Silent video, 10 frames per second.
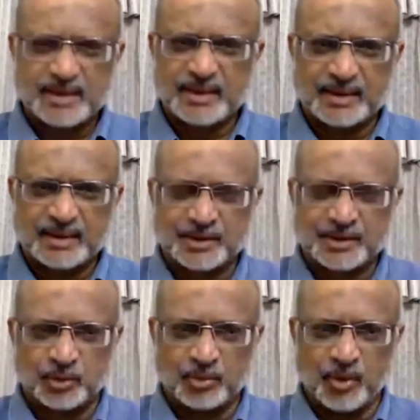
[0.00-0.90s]
that,
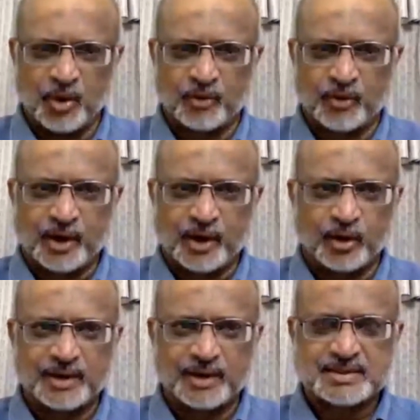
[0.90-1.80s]
on record,
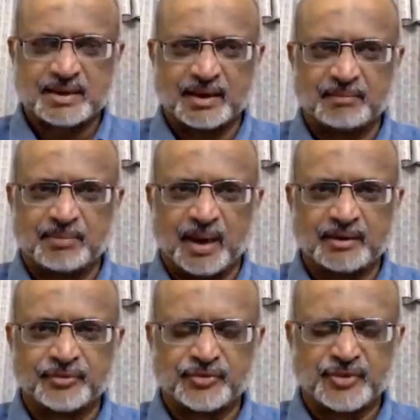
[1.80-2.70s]
it's under
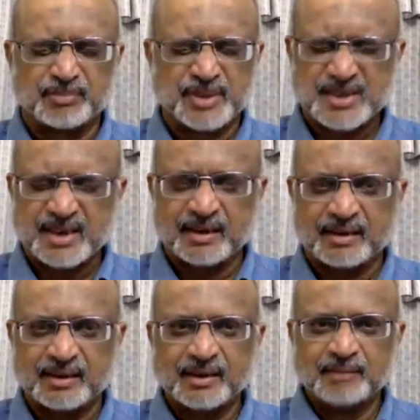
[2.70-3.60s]
15%,
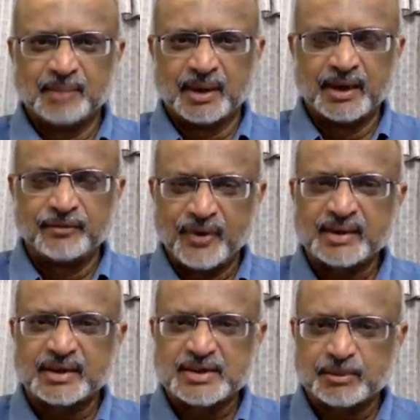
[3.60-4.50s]
but in
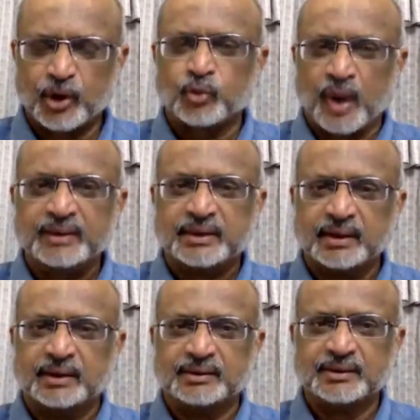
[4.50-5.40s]
effect, it's about
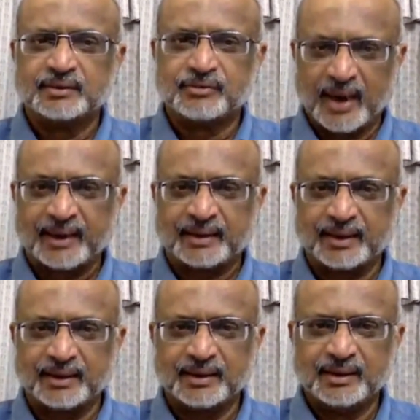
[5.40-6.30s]
1/3,
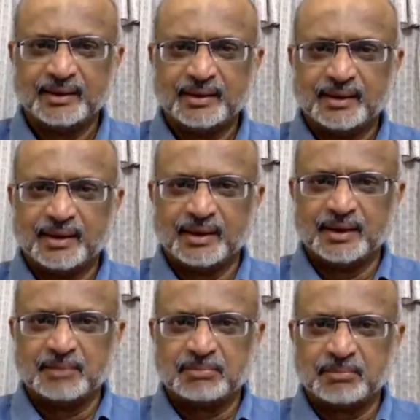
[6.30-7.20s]
frankly.
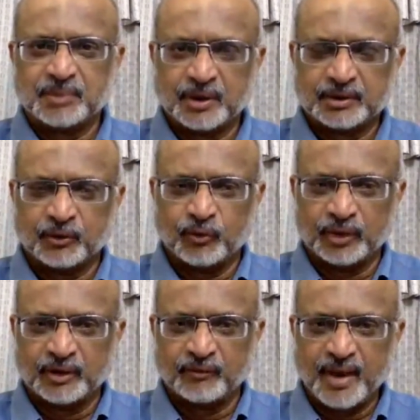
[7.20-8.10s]

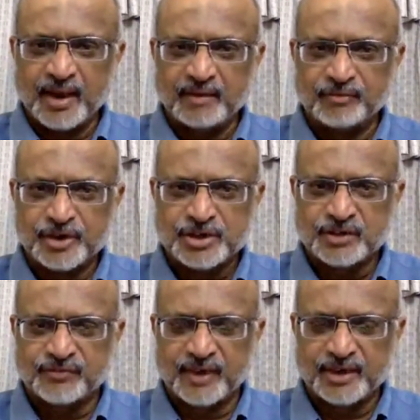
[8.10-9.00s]
The way in which
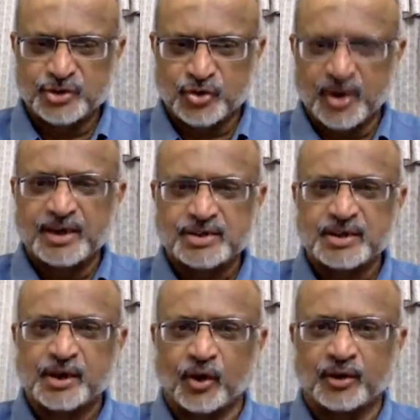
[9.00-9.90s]
defense drains
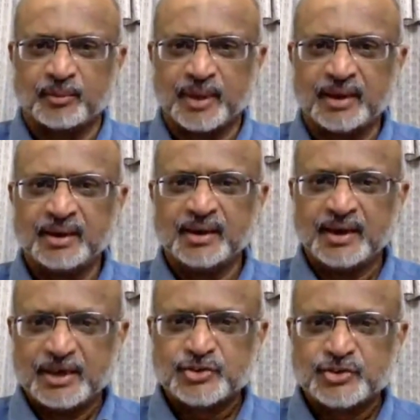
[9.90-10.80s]
the economy
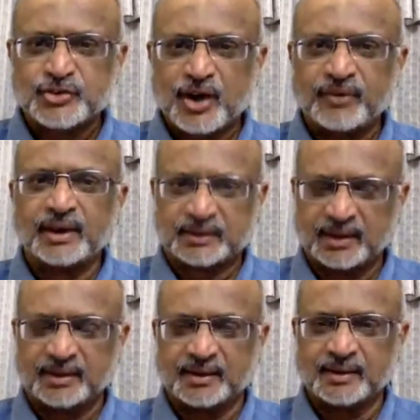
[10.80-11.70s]
is roughly
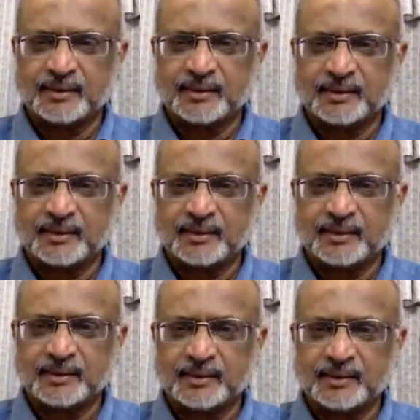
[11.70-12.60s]
1/3.
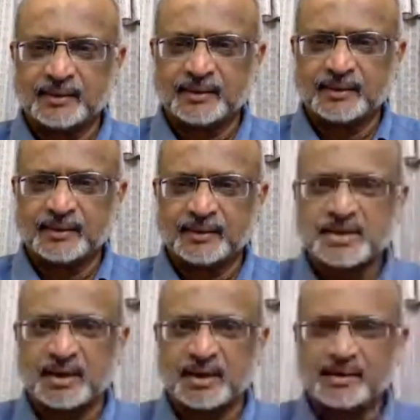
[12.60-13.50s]
And that is why
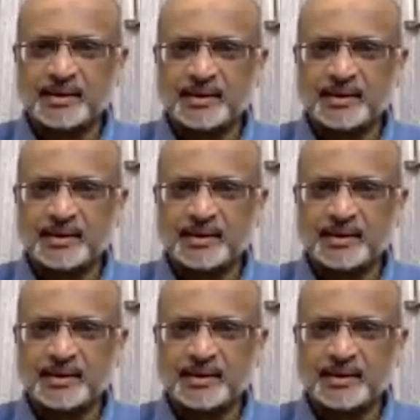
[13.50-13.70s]
Pakistan